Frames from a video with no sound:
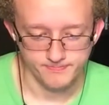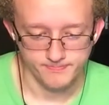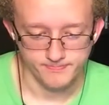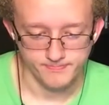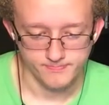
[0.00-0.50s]

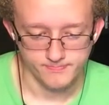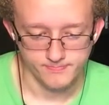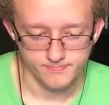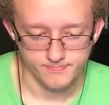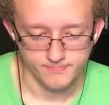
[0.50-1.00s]

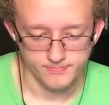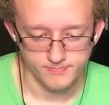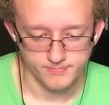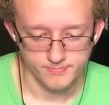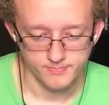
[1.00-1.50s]

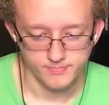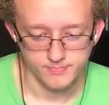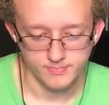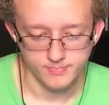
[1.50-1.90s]
(no one is talking)